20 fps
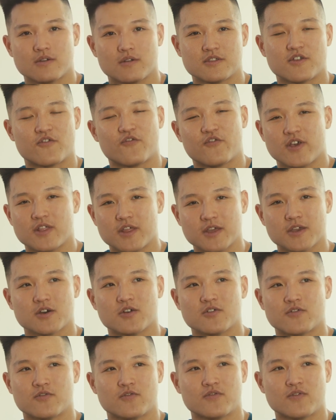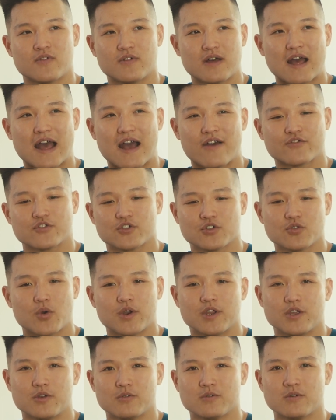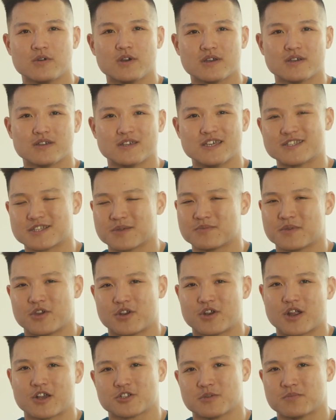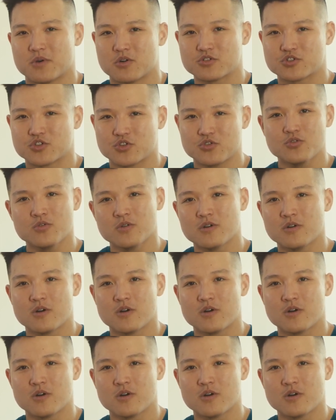the feeling of after when you eat something you're not supposed to,